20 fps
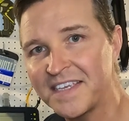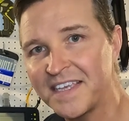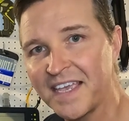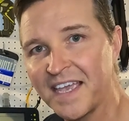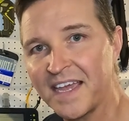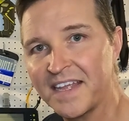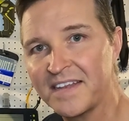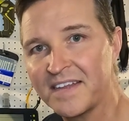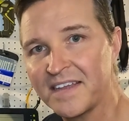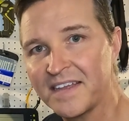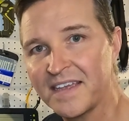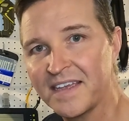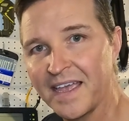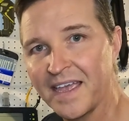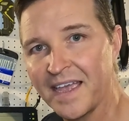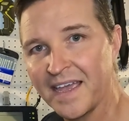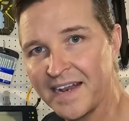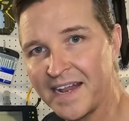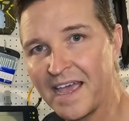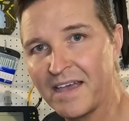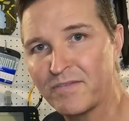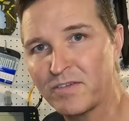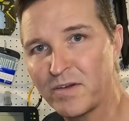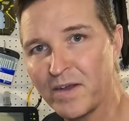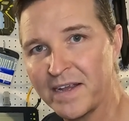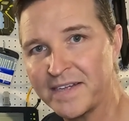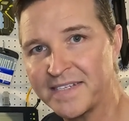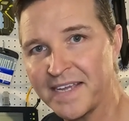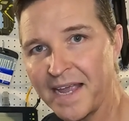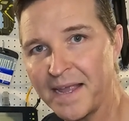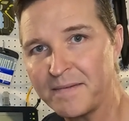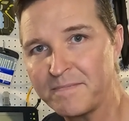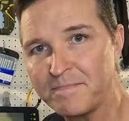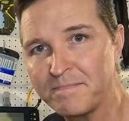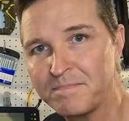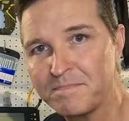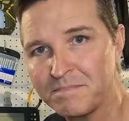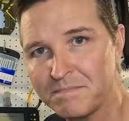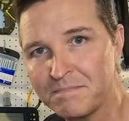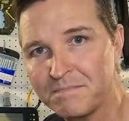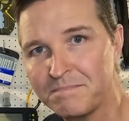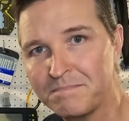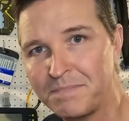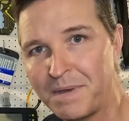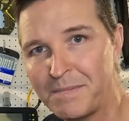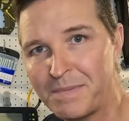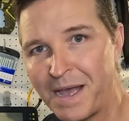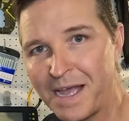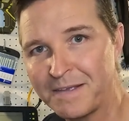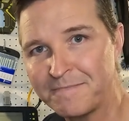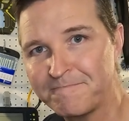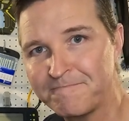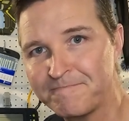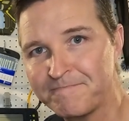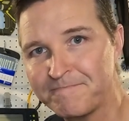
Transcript: again and have a great day. Bye-bye.